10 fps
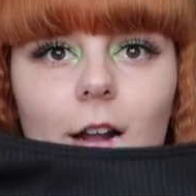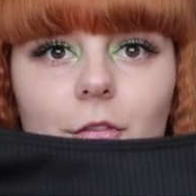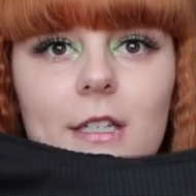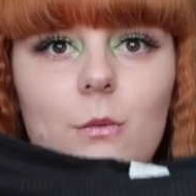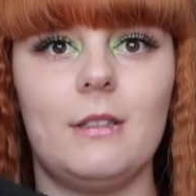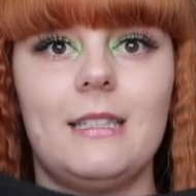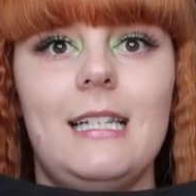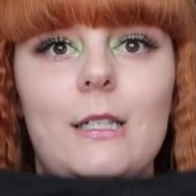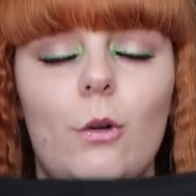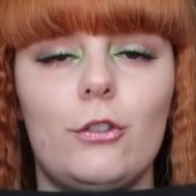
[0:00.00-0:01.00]
love these ones.
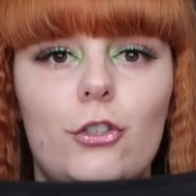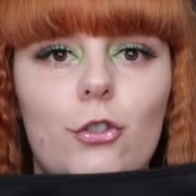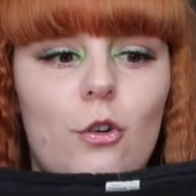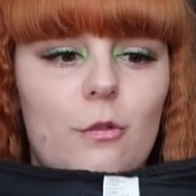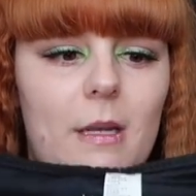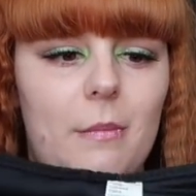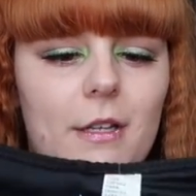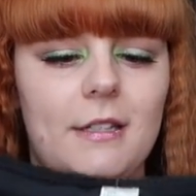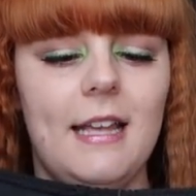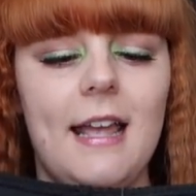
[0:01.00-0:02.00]
These ones shocked me
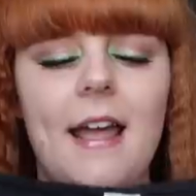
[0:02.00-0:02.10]
because